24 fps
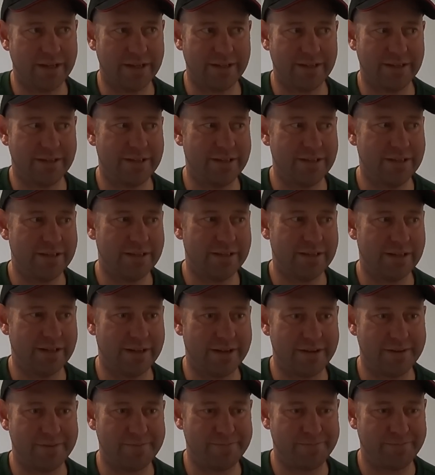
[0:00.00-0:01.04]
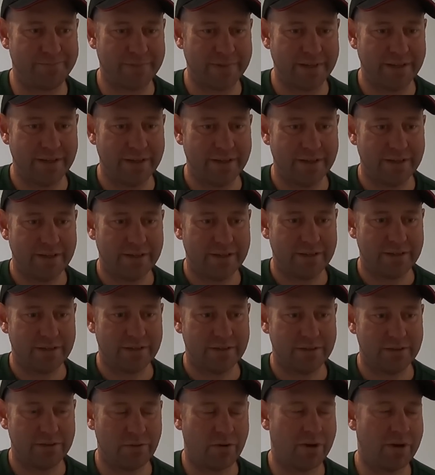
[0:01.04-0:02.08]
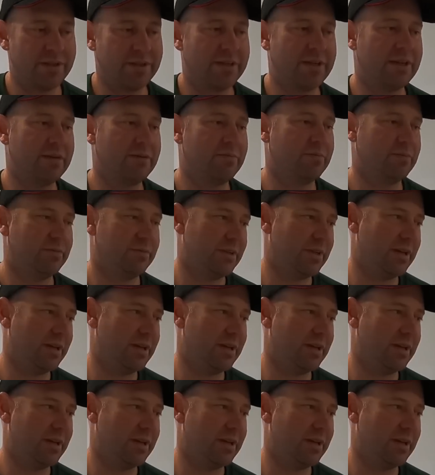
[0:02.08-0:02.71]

you either get,